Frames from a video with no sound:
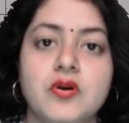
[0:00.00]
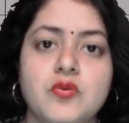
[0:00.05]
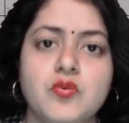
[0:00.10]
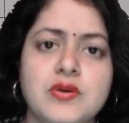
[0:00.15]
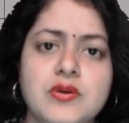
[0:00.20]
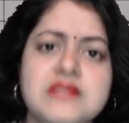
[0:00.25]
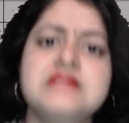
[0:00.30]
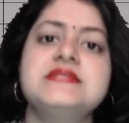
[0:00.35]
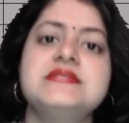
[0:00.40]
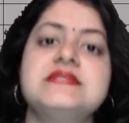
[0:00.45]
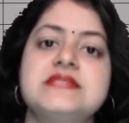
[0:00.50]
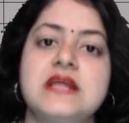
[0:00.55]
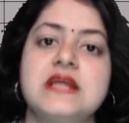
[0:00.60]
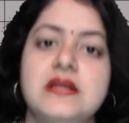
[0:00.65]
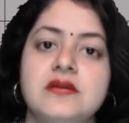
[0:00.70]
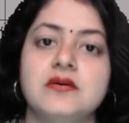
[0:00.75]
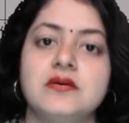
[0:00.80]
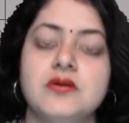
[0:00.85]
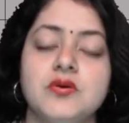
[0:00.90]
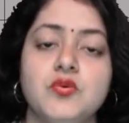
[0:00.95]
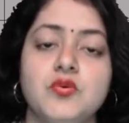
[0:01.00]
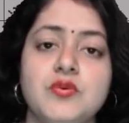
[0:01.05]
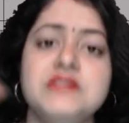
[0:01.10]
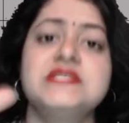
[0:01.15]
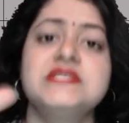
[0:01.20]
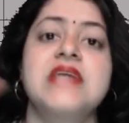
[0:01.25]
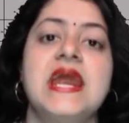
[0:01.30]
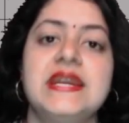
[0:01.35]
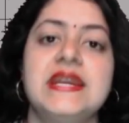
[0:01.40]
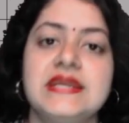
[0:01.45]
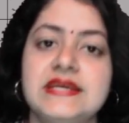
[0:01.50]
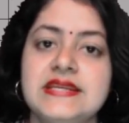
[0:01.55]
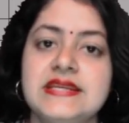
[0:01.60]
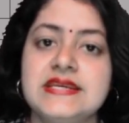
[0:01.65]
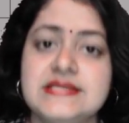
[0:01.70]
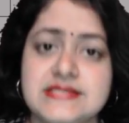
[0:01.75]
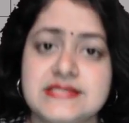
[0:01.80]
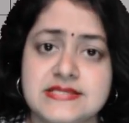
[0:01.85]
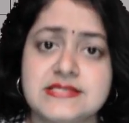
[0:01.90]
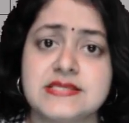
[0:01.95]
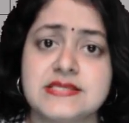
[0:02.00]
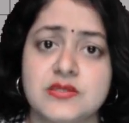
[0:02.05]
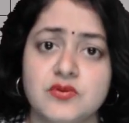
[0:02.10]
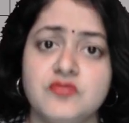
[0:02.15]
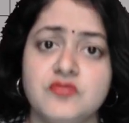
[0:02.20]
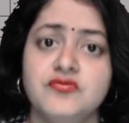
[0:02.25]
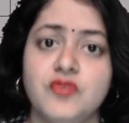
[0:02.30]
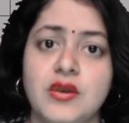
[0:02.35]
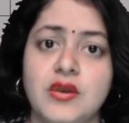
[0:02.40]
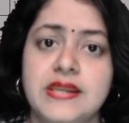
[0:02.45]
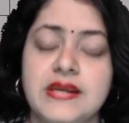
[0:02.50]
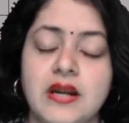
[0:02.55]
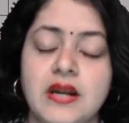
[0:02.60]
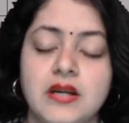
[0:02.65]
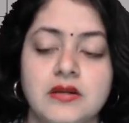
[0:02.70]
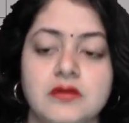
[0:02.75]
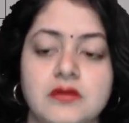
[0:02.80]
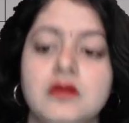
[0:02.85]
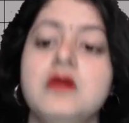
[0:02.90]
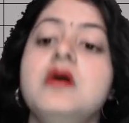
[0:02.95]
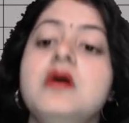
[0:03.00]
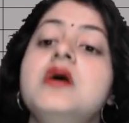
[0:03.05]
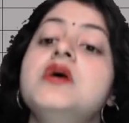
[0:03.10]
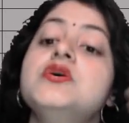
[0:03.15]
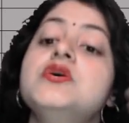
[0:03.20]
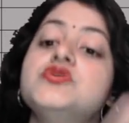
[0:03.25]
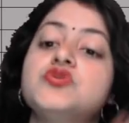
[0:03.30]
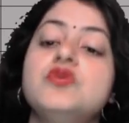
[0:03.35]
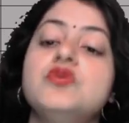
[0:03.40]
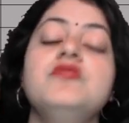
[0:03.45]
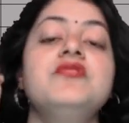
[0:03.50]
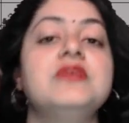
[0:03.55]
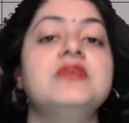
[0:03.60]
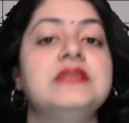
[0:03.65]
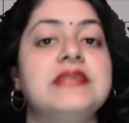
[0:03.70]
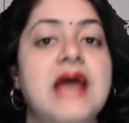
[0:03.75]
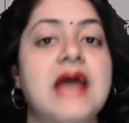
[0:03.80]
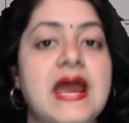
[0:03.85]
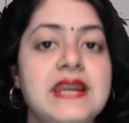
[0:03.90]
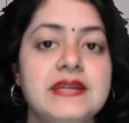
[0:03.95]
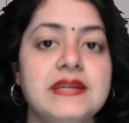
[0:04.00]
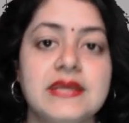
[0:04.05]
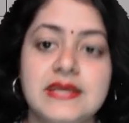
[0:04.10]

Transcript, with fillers: What is this under? Which category is this, you know, falling under? So for that,